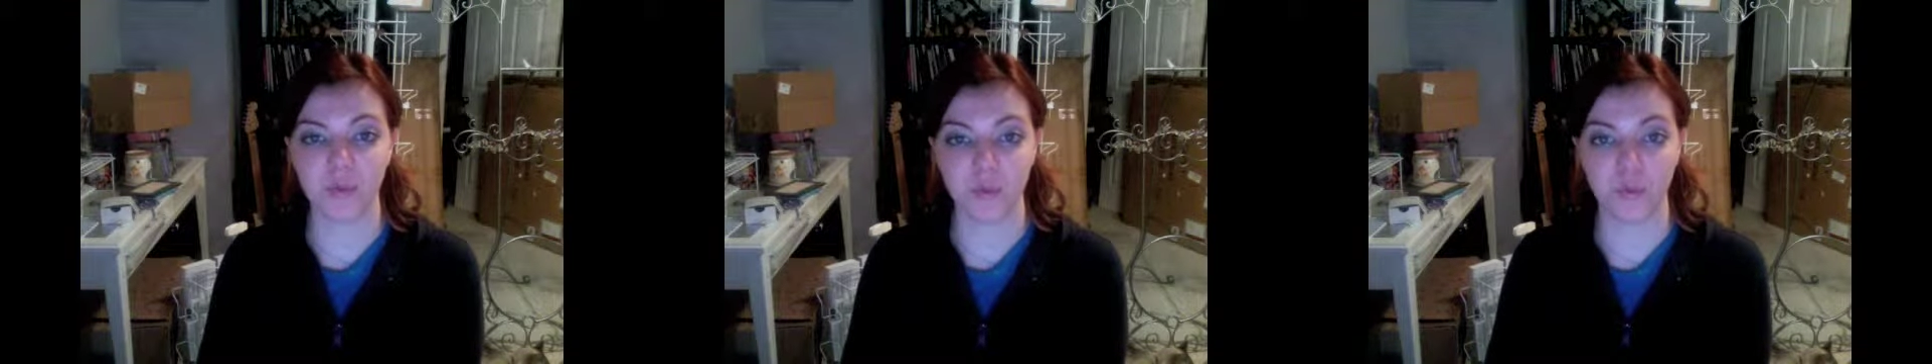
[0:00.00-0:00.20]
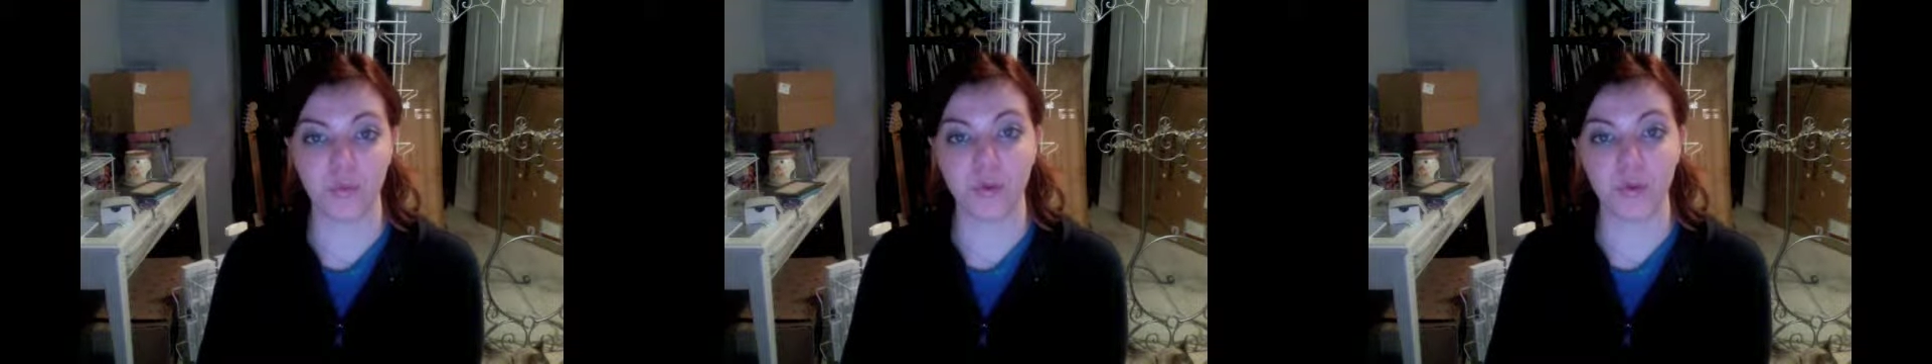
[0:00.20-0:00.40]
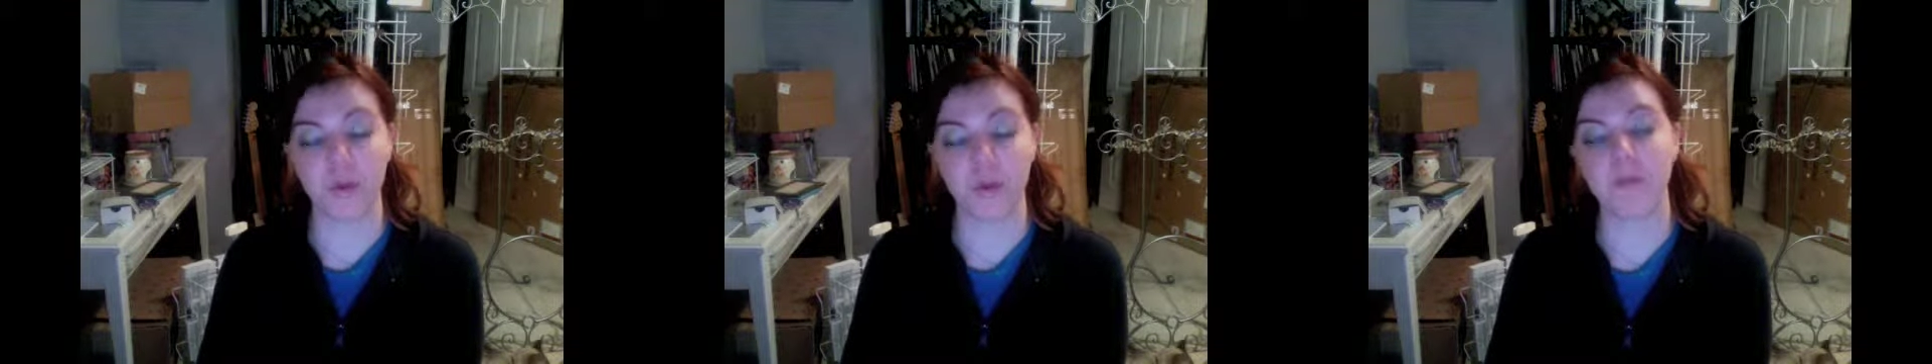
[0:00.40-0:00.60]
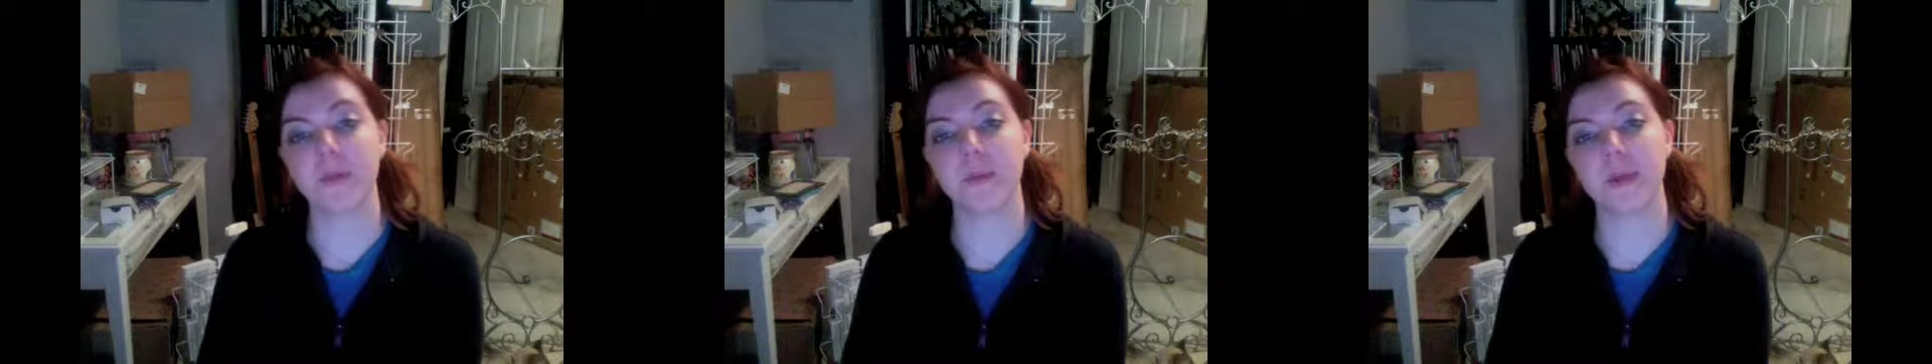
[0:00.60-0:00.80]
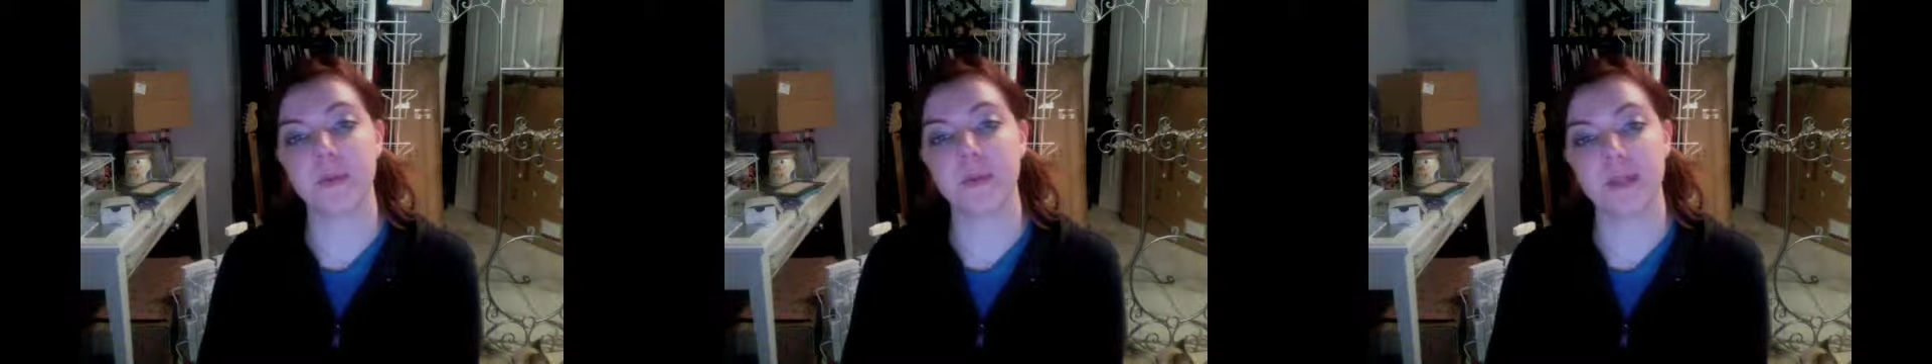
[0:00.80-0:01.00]
we'll
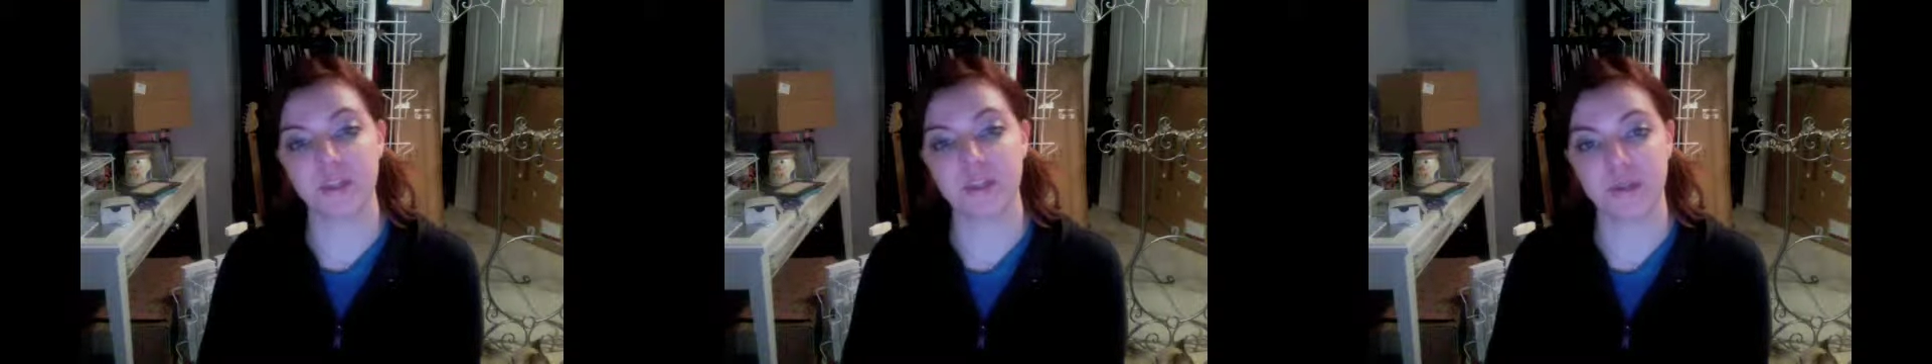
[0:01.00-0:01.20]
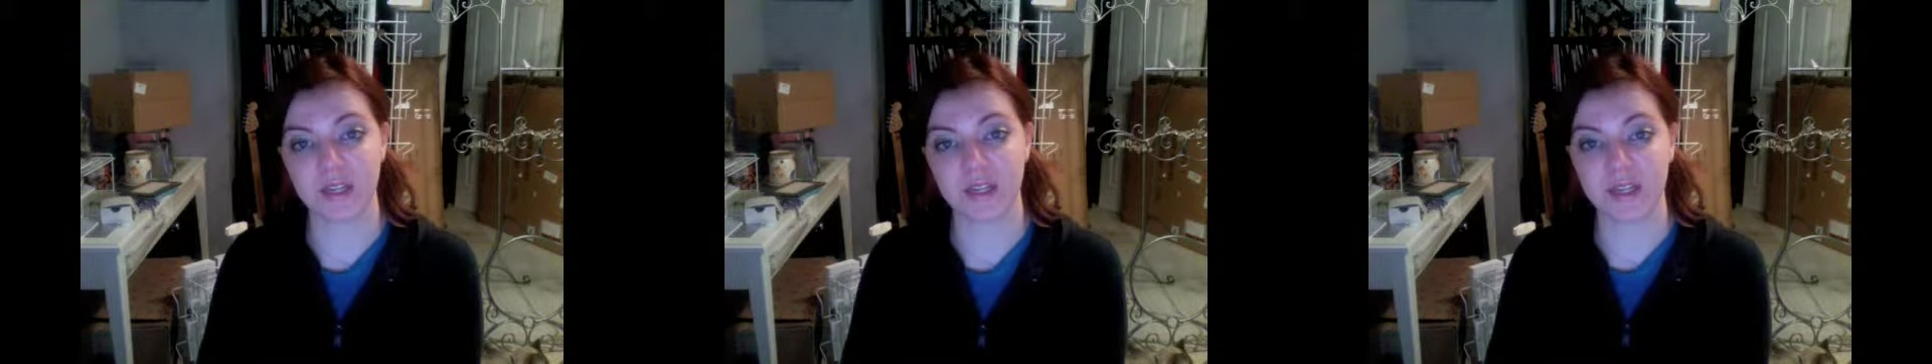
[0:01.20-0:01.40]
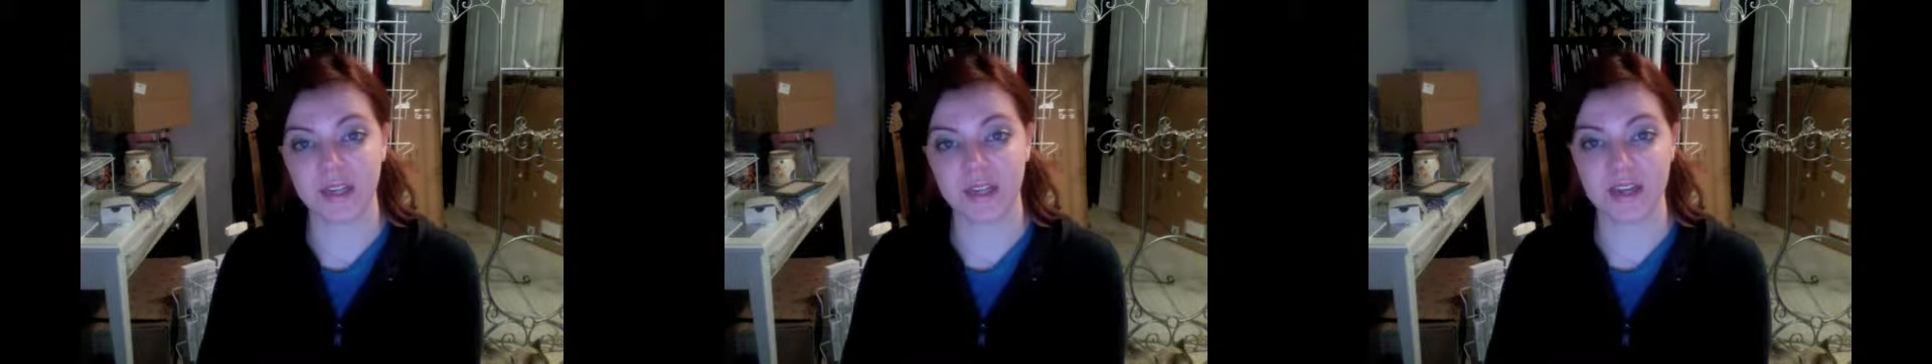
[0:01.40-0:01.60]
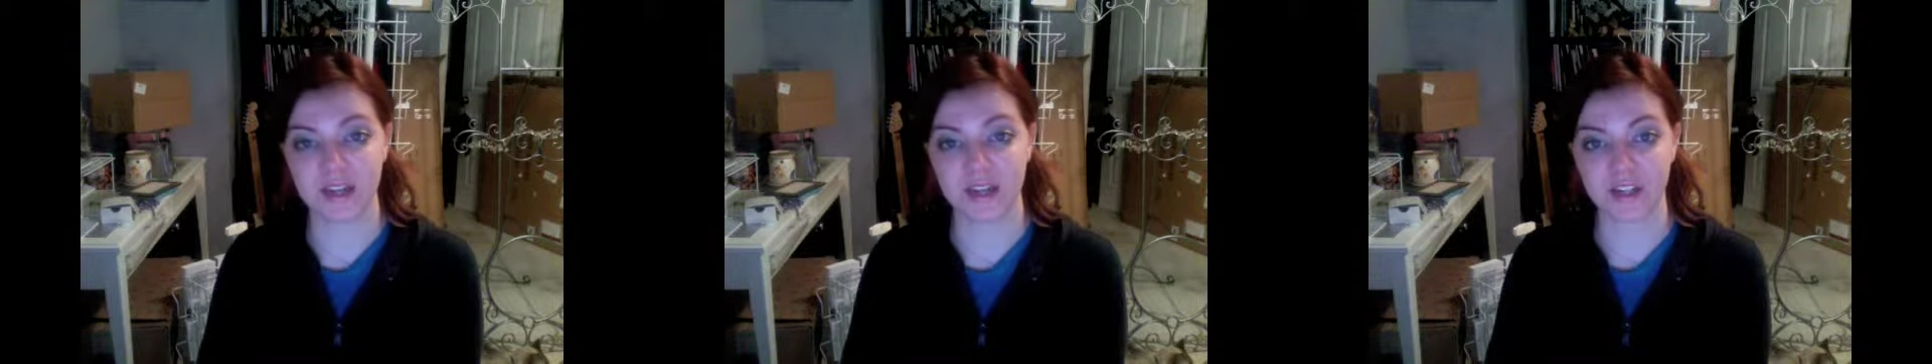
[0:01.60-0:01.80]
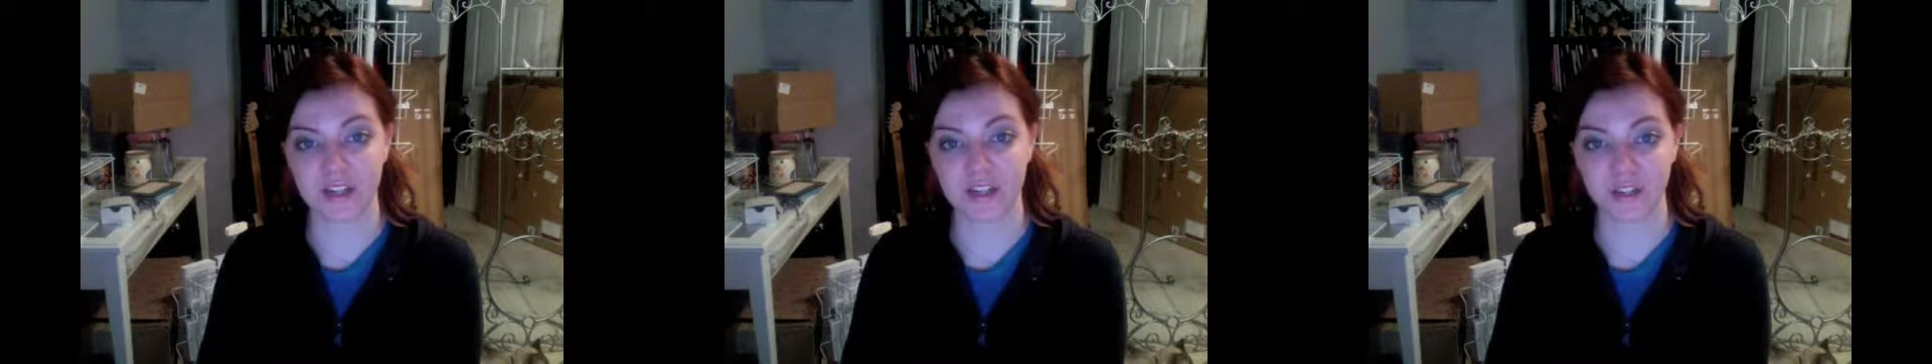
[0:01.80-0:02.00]
probably be doing it again
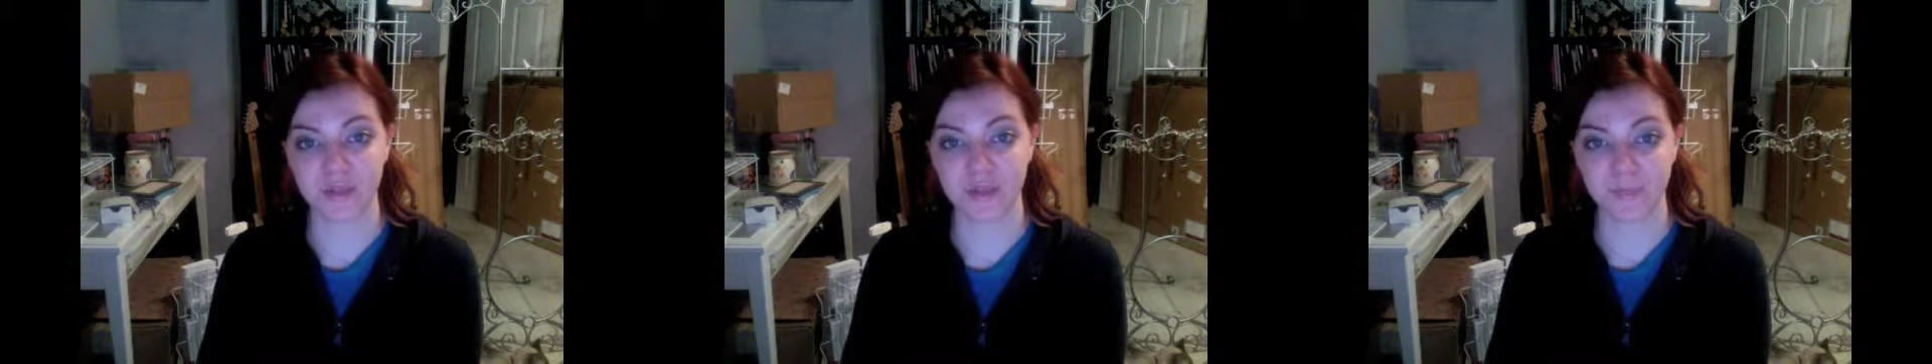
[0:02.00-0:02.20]
next year.